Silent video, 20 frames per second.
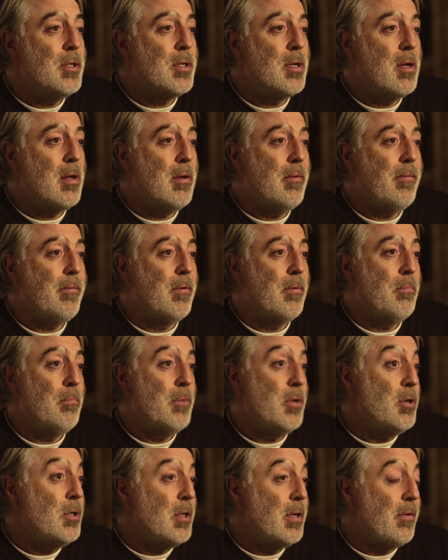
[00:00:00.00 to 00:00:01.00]
You start
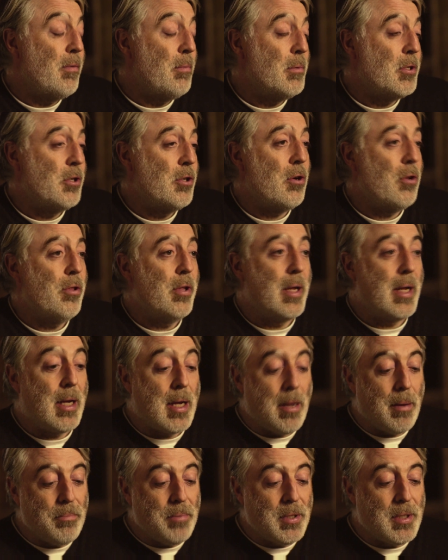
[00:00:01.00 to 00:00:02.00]
from usually from a shot that
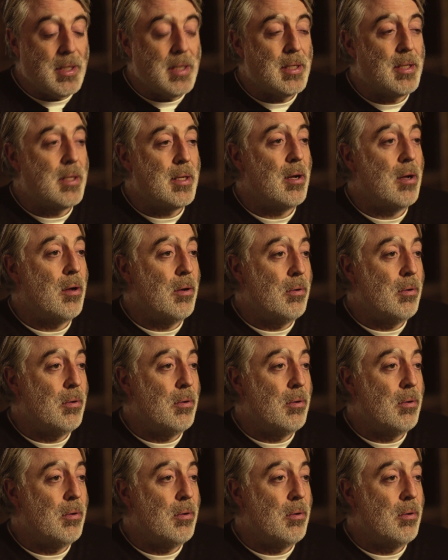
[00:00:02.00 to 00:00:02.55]
encompasses the